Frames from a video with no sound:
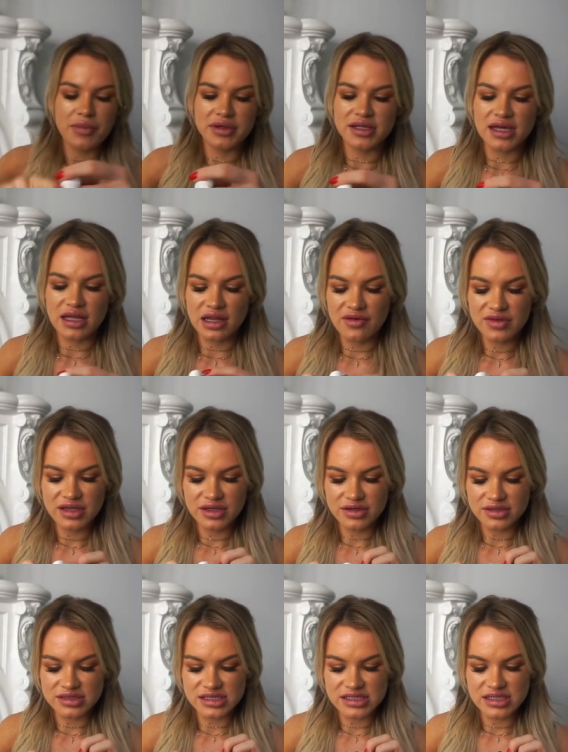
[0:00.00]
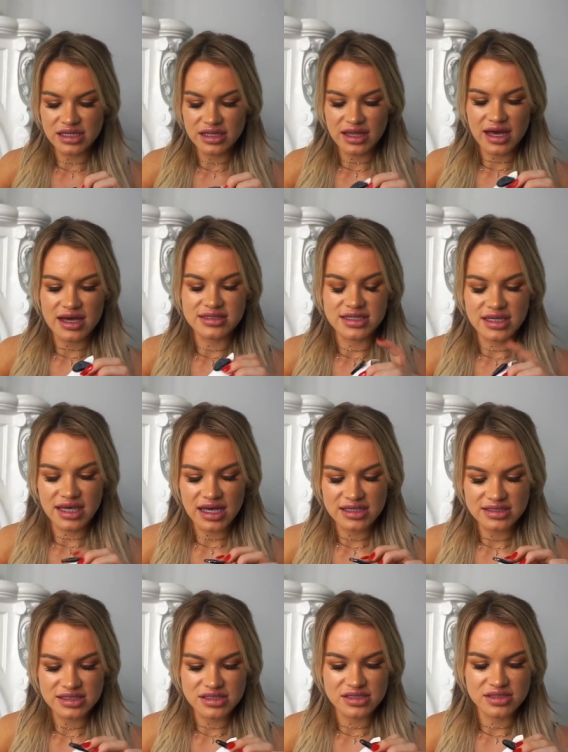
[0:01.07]
But the, I love the little detailing has. Like it
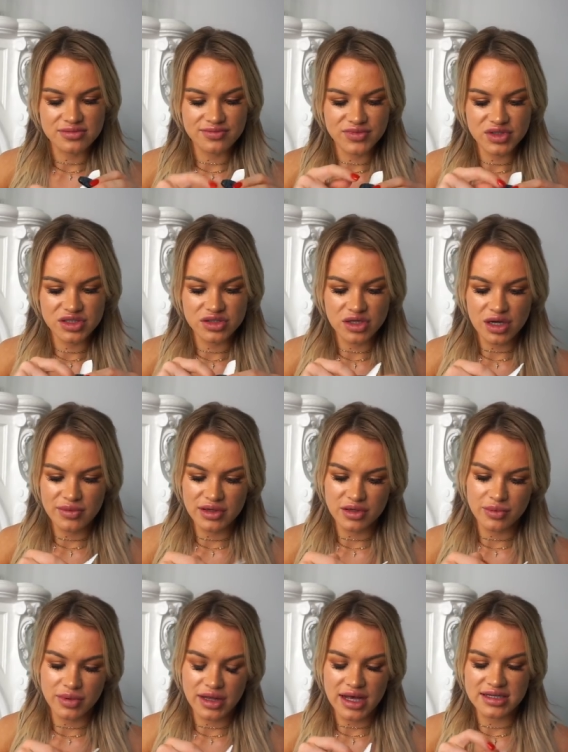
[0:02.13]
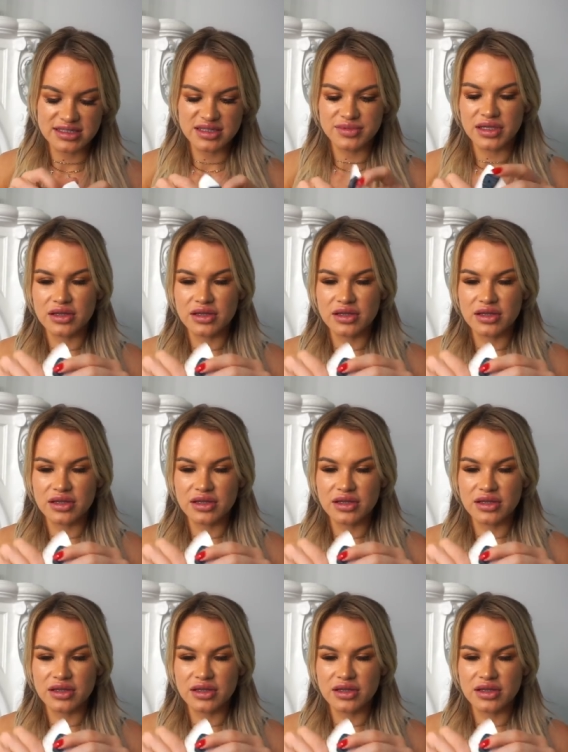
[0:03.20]
has these I mean, they're plastic.